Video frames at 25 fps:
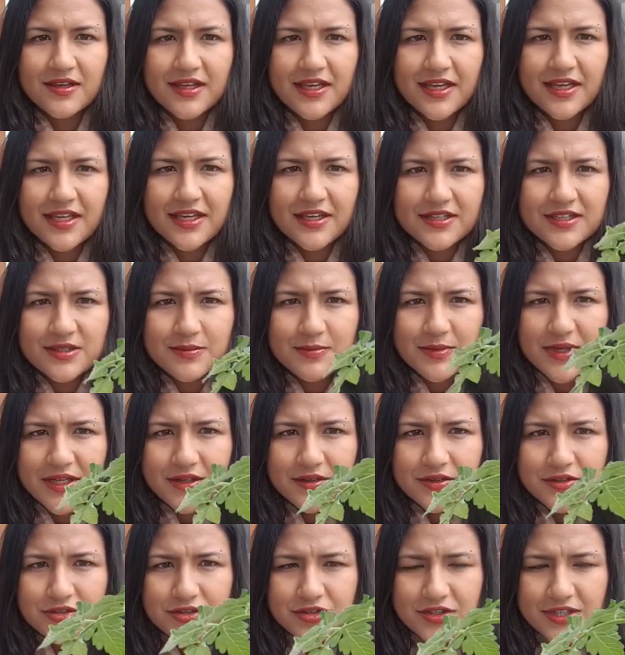get your
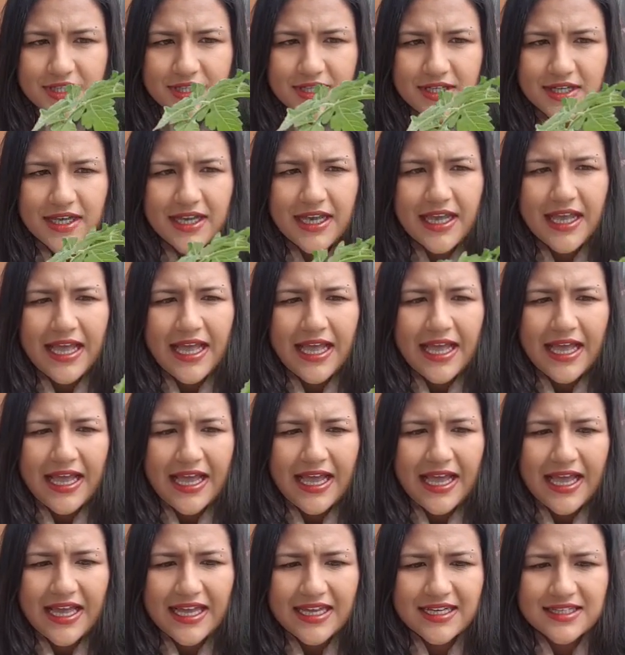tomato tree,
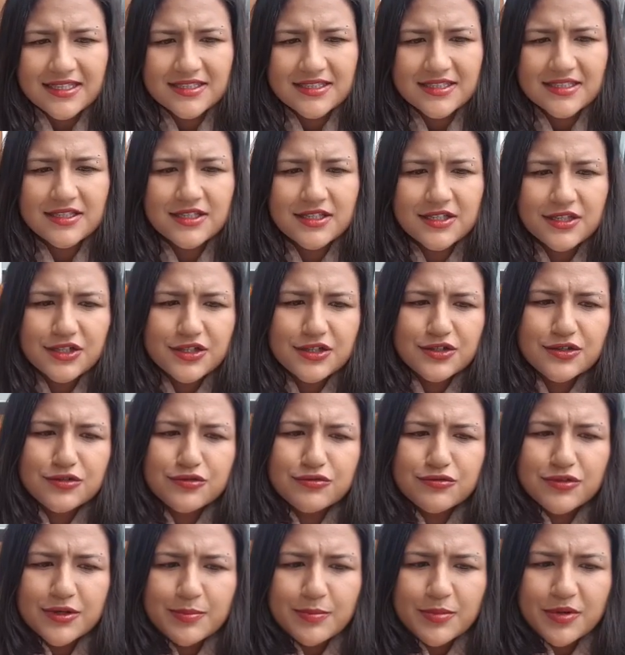and you
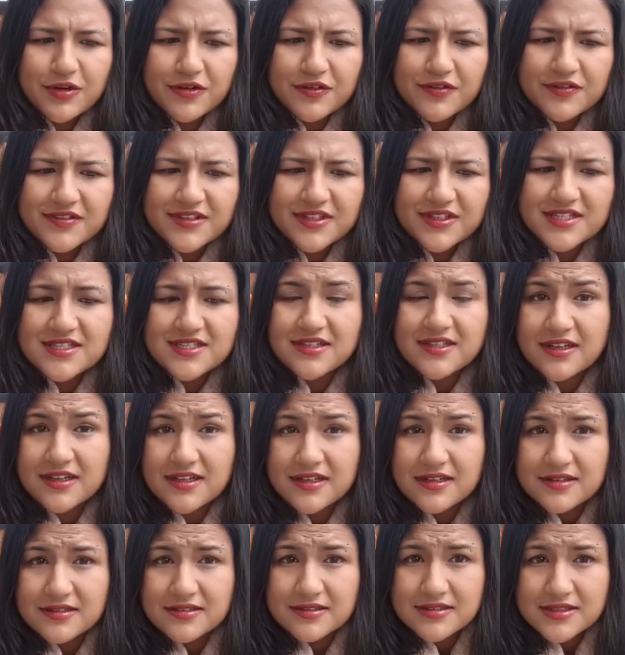rip off the
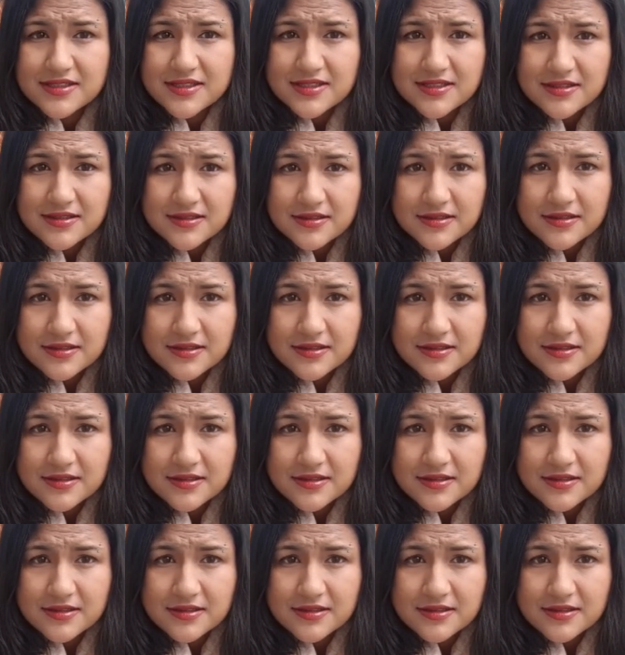succulents,